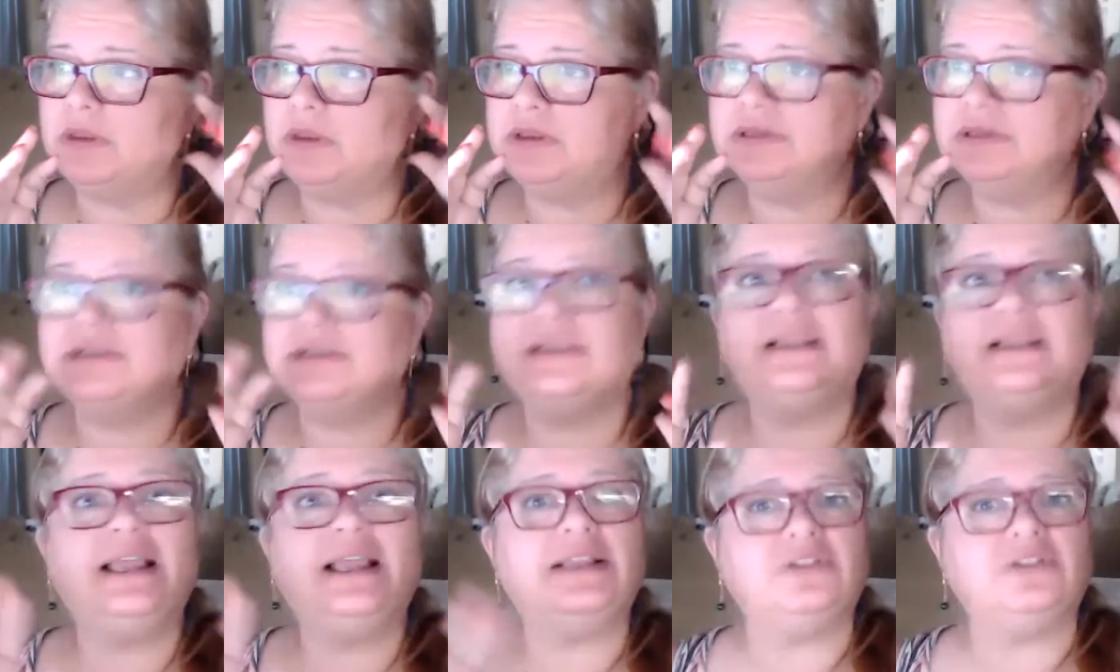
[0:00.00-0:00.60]

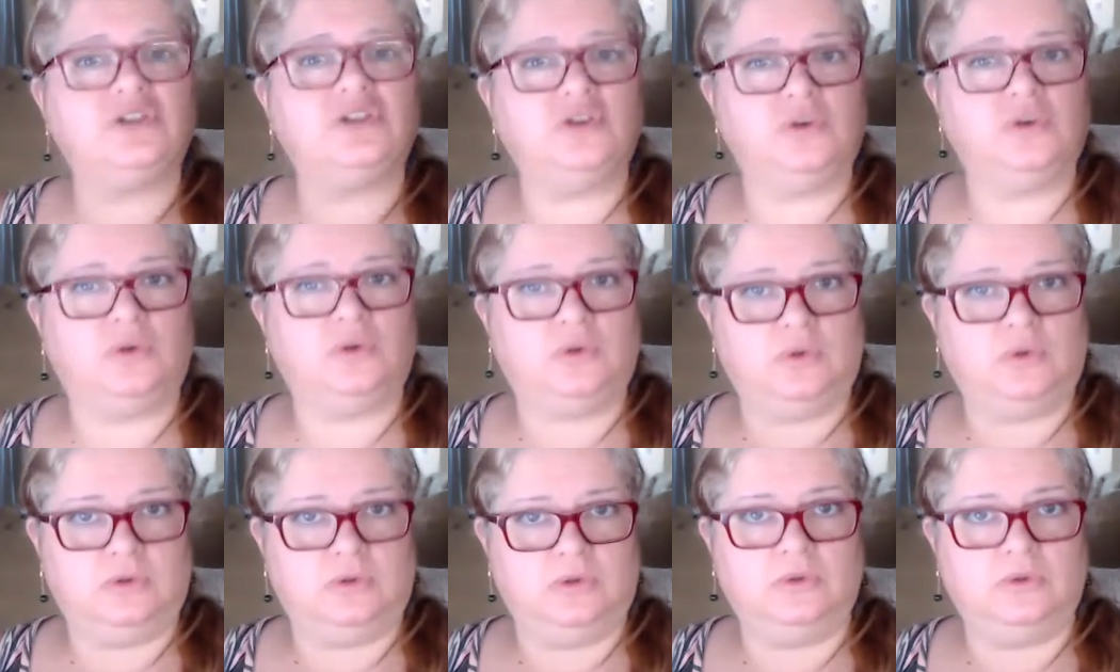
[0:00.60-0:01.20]

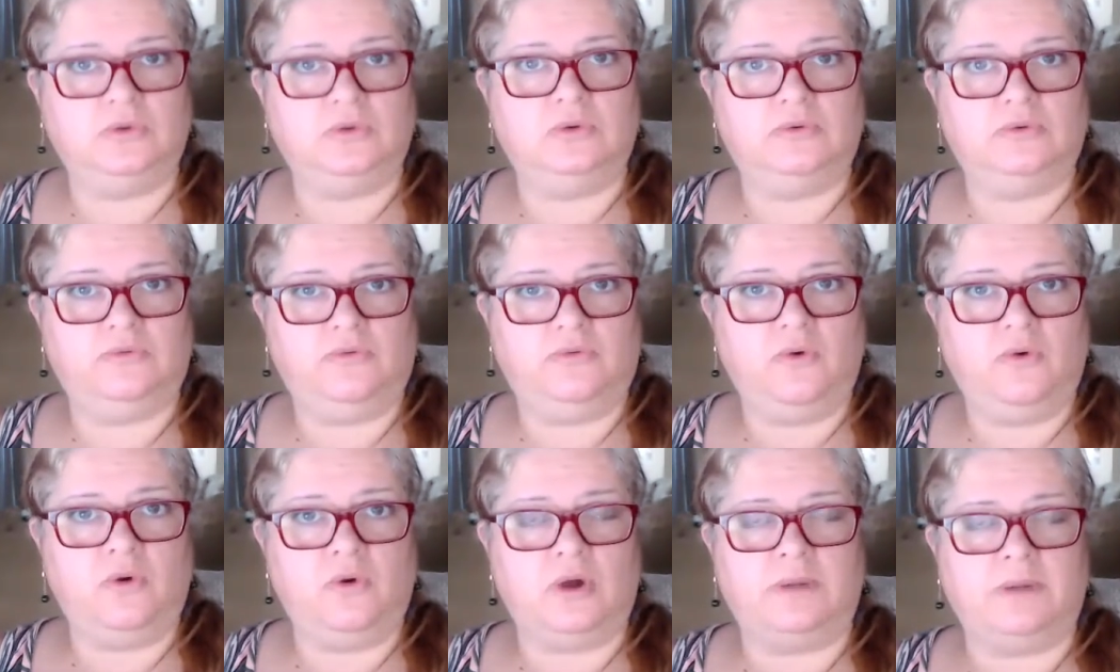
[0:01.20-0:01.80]
celestial
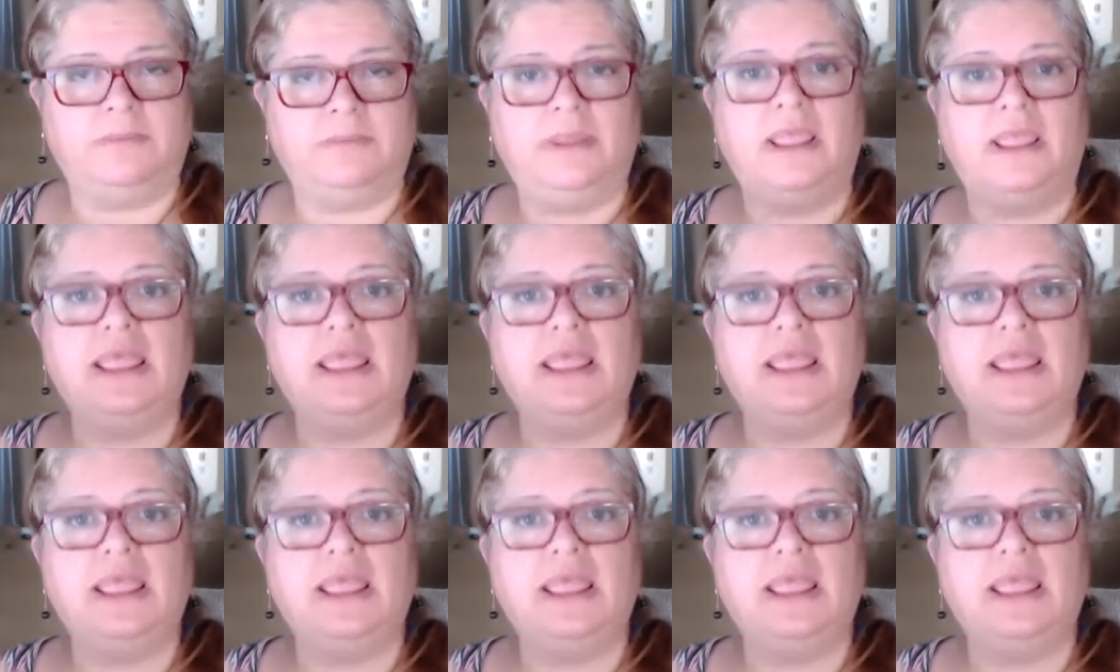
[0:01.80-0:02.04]
form.